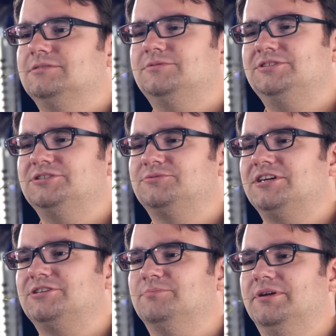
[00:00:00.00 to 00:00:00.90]
Where's this
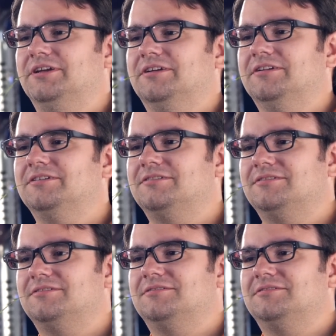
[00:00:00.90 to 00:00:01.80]
grass been? I'm
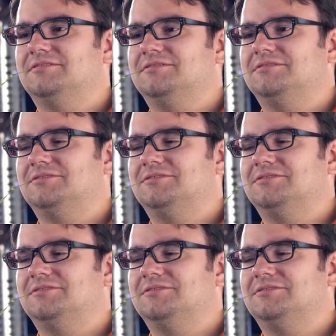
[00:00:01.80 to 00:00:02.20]
not telling.